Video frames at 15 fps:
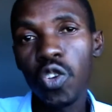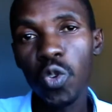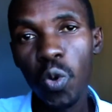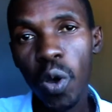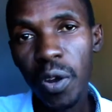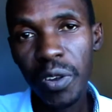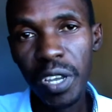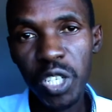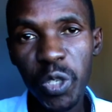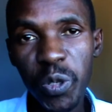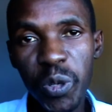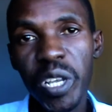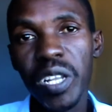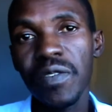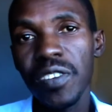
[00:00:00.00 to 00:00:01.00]
You are going to
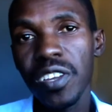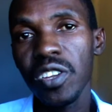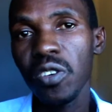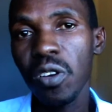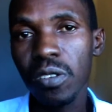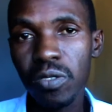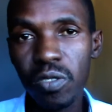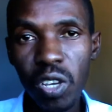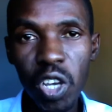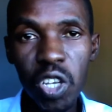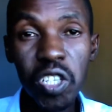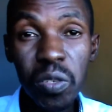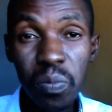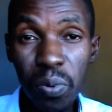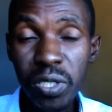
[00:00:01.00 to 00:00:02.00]
create videos, you're
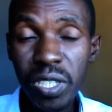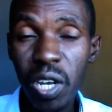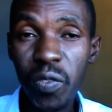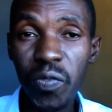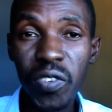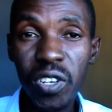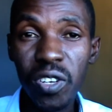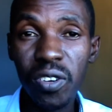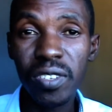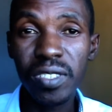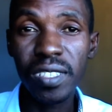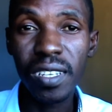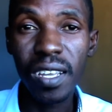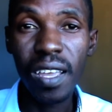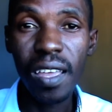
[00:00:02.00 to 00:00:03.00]
going to put out
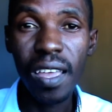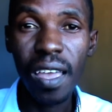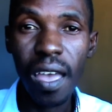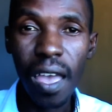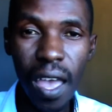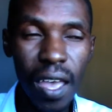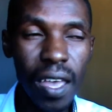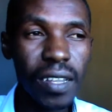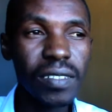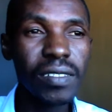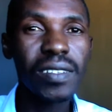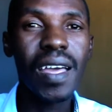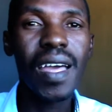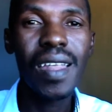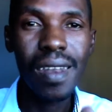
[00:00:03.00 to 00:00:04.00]
videos,
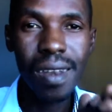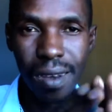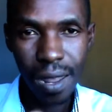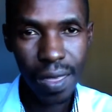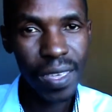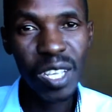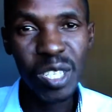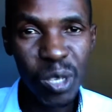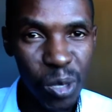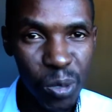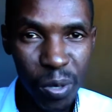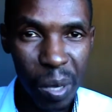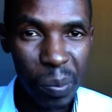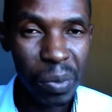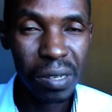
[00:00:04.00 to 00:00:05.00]
and nothing is going
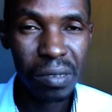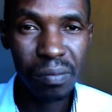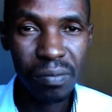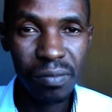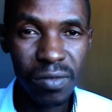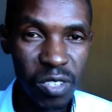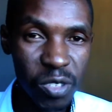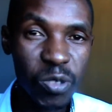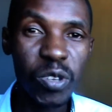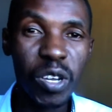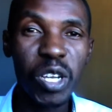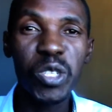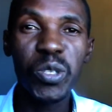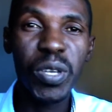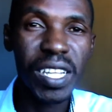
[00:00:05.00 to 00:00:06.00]
to happen.
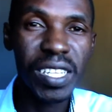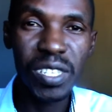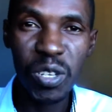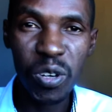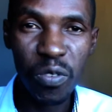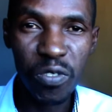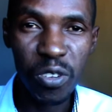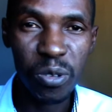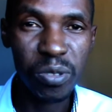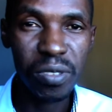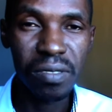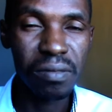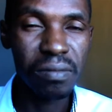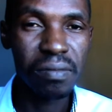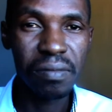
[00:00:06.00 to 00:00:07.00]
You're going to get zero
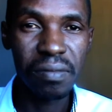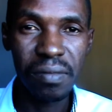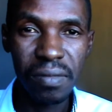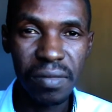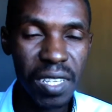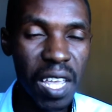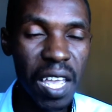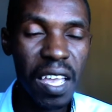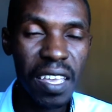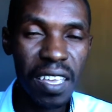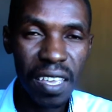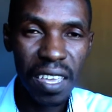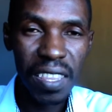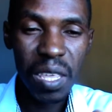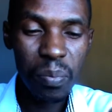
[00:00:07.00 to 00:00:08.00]
views.
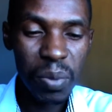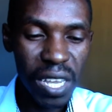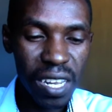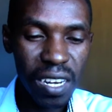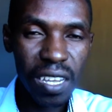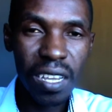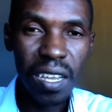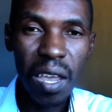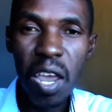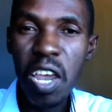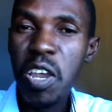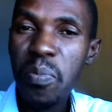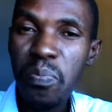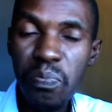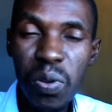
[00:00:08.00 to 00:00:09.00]
In the beginning,
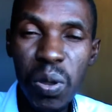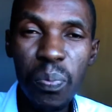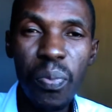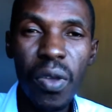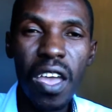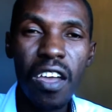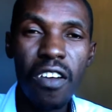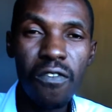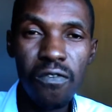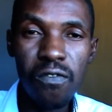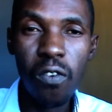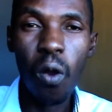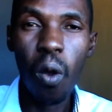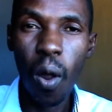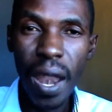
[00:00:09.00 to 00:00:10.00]
prepare
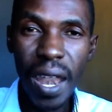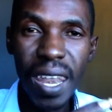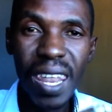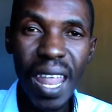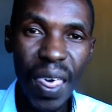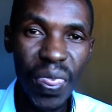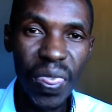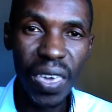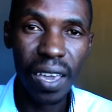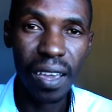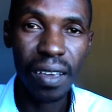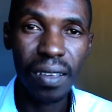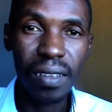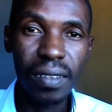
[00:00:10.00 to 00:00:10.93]
for nothing.